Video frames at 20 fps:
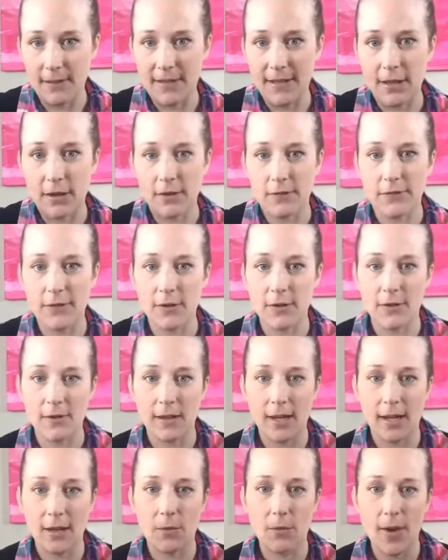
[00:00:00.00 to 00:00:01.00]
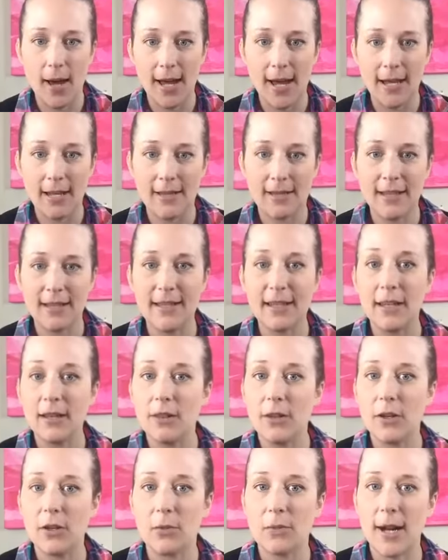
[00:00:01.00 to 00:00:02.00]
So if you're like, why does it
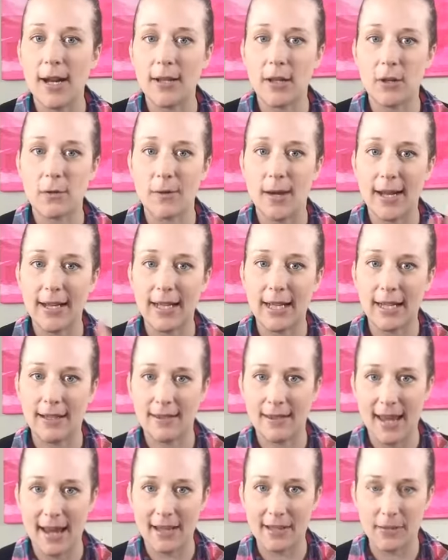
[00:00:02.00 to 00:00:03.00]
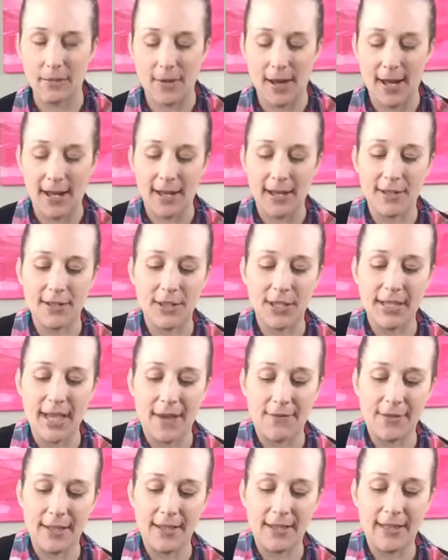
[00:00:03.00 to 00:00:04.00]
look red already? That's why. Just
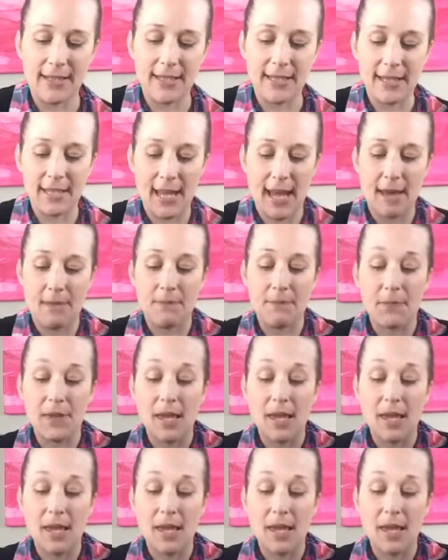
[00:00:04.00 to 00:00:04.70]
haven't cleaned it yet.